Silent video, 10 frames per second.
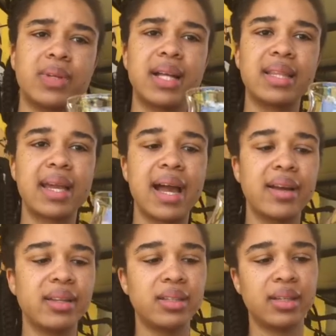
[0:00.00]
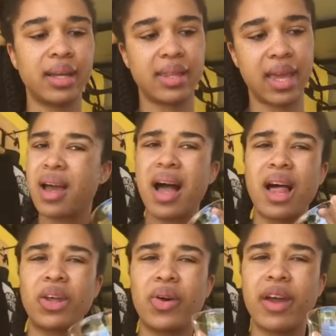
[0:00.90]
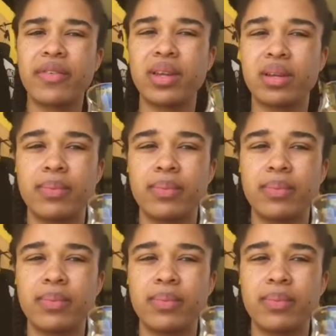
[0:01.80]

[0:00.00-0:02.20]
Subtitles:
They kind of look like they have holographic